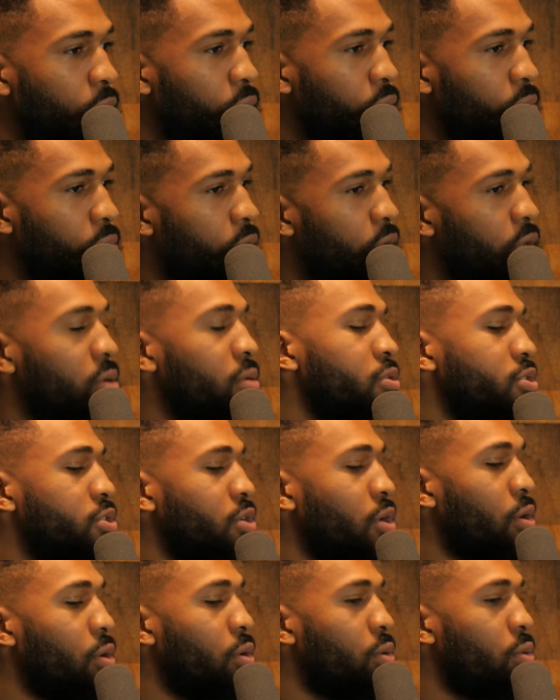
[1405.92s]
All right.
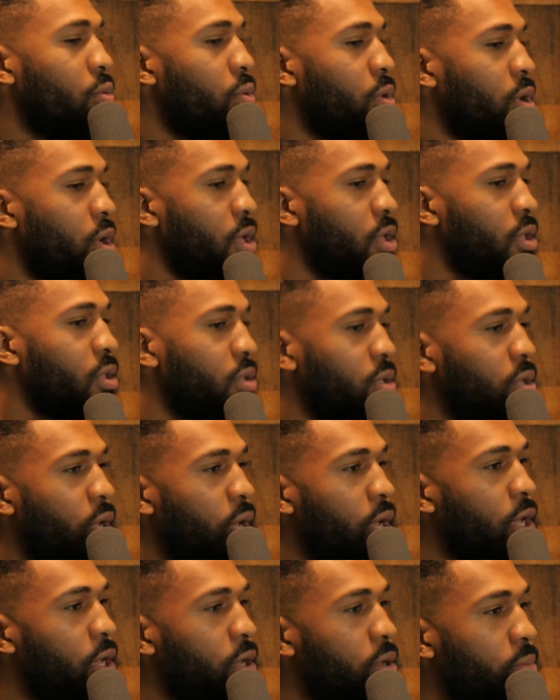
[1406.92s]
So
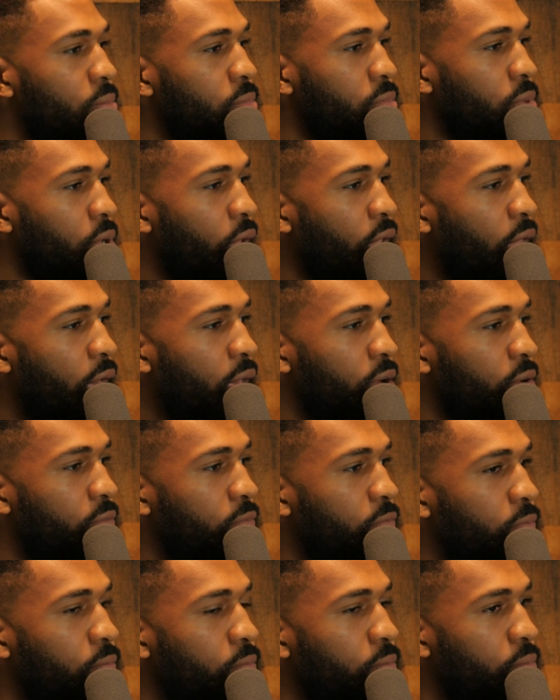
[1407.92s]
a lot
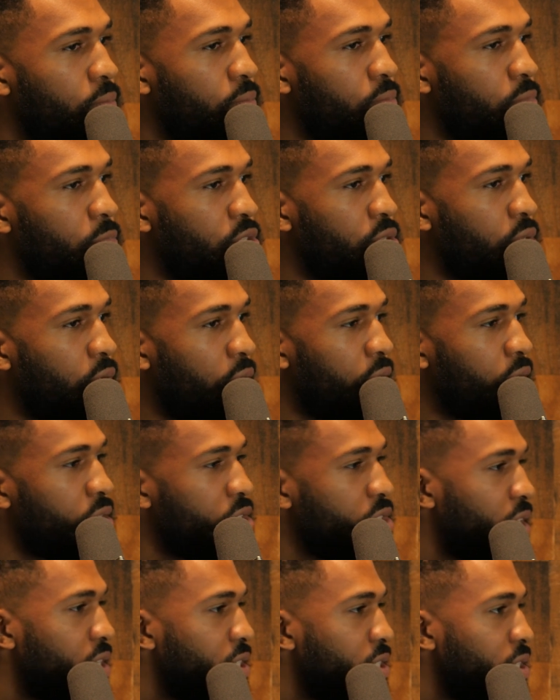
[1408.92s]
of
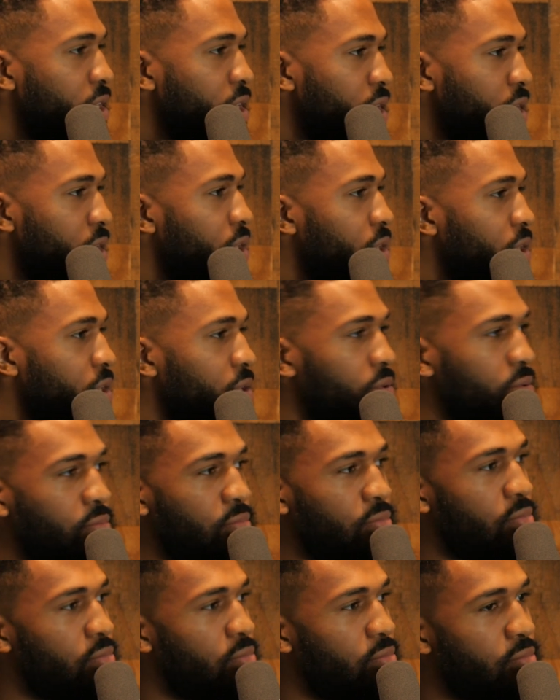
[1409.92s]
Gen Z
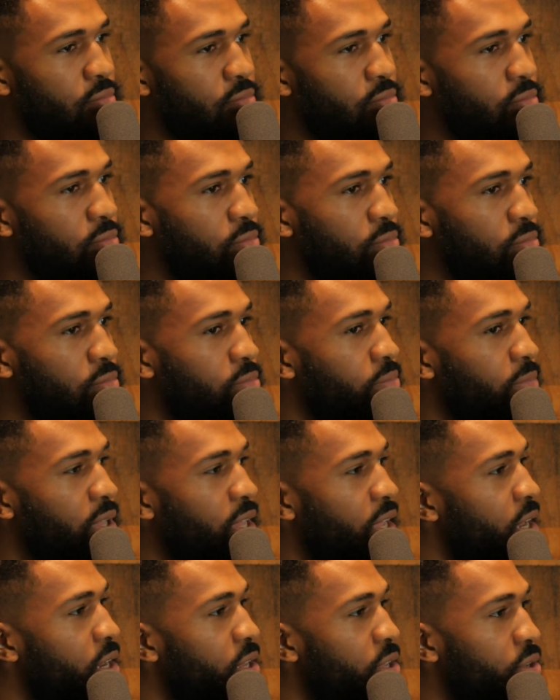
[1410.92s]

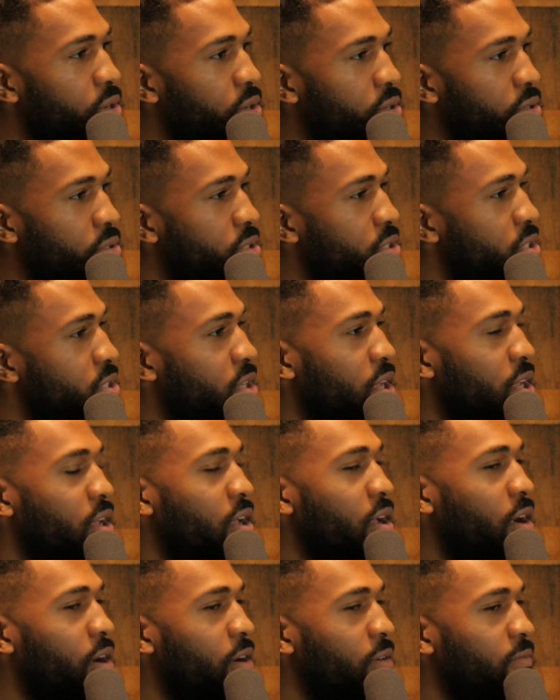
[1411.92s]
millennials
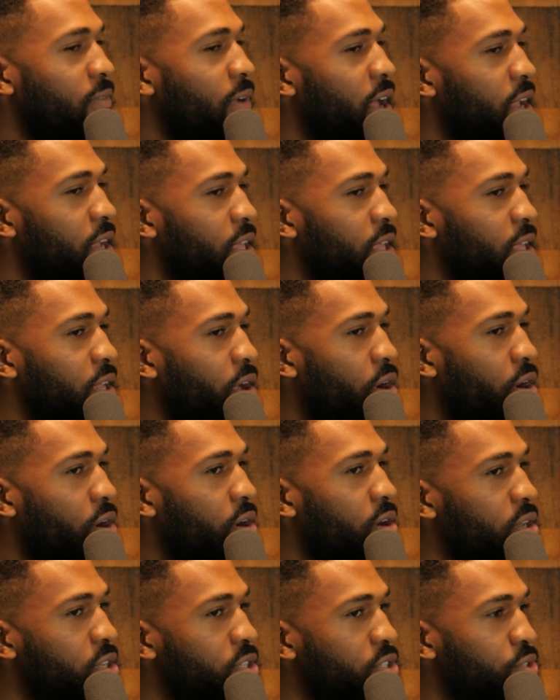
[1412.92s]
are finding it
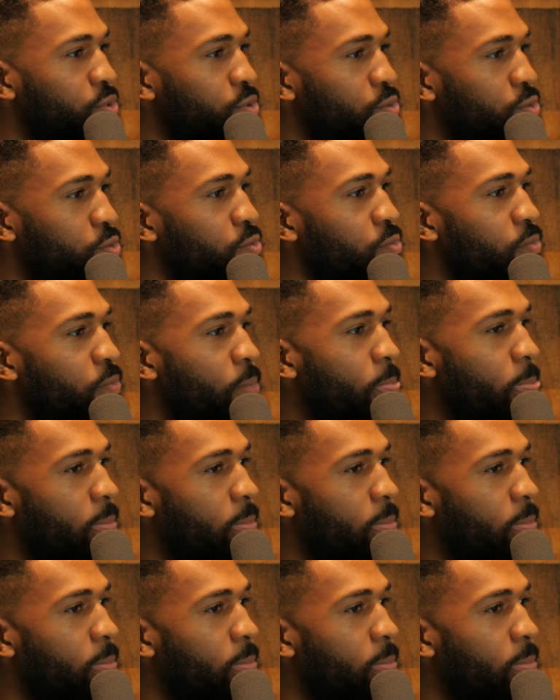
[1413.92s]
hard to,